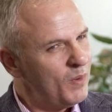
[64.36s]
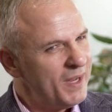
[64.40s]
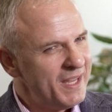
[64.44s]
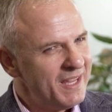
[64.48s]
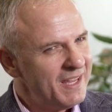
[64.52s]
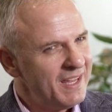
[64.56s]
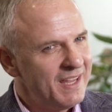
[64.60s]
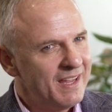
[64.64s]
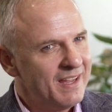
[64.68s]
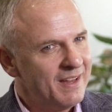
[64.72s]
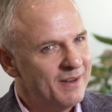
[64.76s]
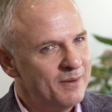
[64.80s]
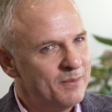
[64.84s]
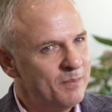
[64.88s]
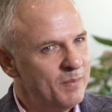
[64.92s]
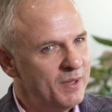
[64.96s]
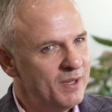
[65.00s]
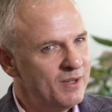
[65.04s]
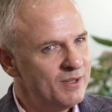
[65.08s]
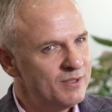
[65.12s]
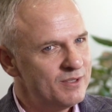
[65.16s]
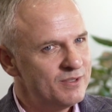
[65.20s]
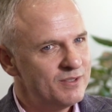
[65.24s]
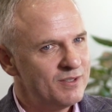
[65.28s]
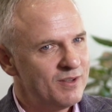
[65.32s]
weird
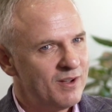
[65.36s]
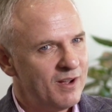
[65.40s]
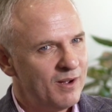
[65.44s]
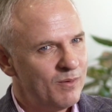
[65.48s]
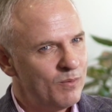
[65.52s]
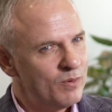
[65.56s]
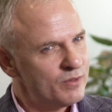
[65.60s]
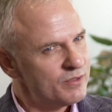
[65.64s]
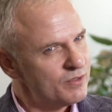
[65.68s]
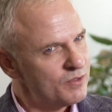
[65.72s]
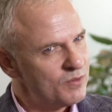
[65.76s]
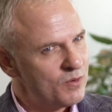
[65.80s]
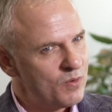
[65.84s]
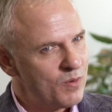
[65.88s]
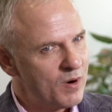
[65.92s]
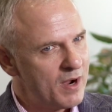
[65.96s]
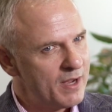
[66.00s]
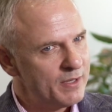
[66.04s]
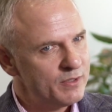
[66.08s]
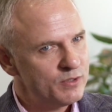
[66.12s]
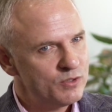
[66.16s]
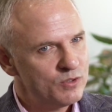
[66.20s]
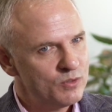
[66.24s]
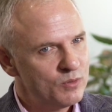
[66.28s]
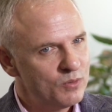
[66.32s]
because I wasn't
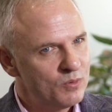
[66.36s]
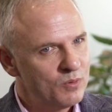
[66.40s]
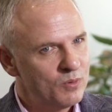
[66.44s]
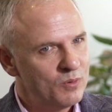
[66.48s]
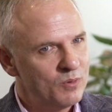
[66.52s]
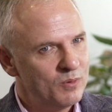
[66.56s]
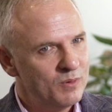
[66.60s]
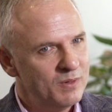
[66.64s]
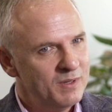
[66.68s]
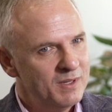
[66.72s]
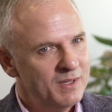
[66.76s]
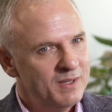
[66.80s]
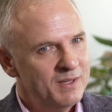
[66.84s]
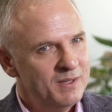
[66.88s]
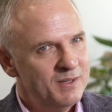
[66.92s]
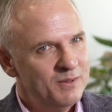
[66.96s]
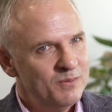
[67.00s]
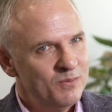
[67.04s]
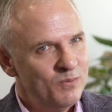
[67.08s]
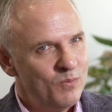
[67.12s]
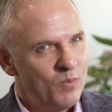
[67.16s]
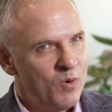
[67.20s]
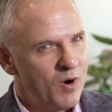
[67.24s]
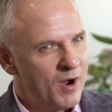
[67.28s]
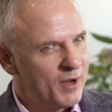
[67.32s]
quite sure
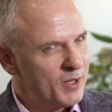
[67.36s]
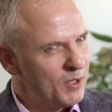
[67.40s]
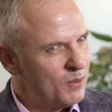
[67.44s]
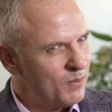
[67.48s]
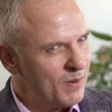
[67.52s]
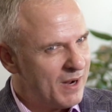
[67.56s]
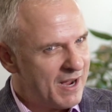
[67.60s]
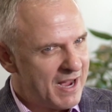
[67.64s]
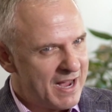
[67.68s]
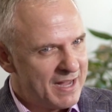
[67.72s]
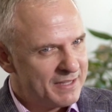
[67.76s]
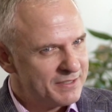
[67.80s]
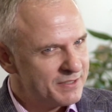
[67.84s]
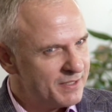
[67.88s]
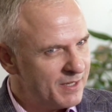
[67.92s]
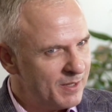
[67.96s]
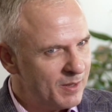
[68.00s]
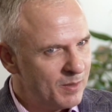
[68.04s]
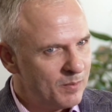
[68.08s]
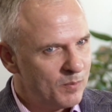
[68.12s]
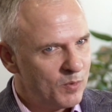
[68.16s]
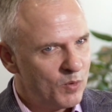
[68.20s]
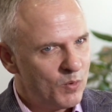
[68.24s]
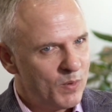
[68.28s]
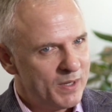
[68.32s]
why you were asking
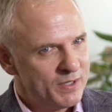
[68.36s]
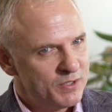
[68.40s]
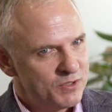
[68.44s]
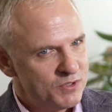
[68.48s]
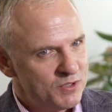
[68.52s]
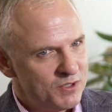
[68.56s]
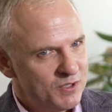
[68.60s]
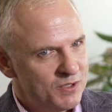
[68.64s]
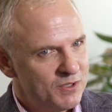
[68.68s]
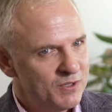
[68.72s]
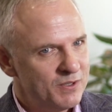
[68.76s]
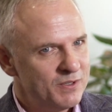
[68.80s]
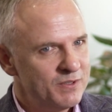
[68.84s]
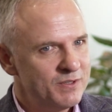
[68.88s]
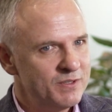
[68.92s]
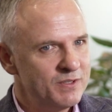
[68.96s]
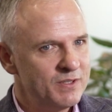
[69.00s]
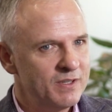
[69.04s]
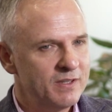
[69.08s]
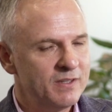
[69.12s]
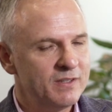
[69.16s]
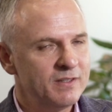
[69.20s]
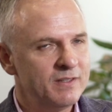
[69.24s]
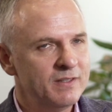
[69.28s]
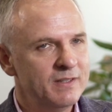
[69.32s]
them questions.
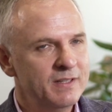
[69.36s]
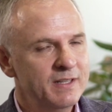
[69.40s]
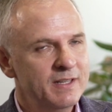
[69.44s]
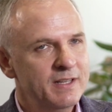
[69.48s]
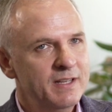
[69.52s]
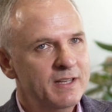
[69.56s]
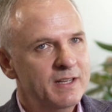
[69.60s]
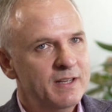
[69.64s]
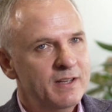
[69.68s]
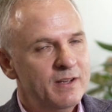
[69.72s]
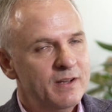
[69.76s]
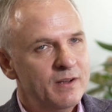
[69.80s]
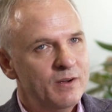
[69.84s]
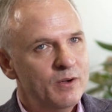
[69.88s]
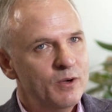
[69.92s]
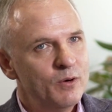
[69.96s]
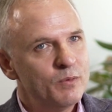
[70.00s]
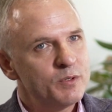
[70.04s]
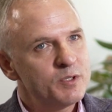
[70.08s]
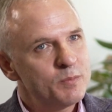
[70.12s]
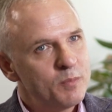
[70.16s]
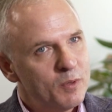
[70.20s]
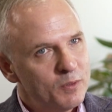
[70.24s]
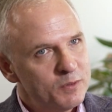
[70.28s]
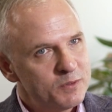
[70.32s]
And her
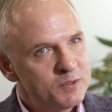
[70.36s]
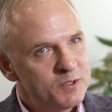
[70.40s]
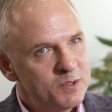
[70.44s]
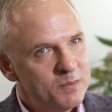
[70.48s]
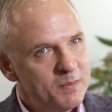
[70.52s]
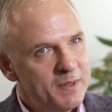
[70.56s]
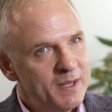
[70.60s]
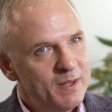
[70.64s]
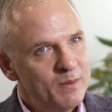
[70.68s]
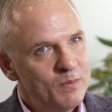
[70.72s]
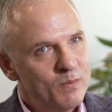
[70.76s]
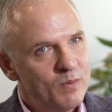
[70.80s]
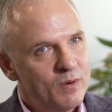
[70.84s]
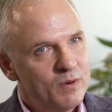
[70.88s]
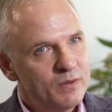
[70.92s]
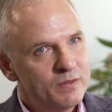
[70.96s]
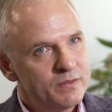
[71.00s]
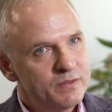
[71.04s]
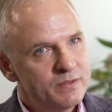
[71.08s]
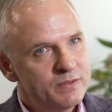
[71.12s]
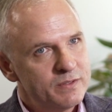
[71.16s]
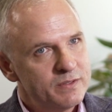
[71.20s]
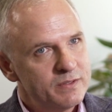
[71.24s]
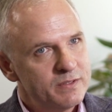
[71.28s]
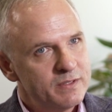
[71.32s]
response to me
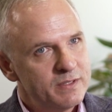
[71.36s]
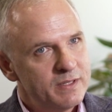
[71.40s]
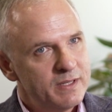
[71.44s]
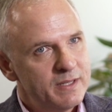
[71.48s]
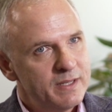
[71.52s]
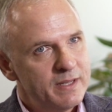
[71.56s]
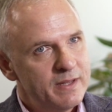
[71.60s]
was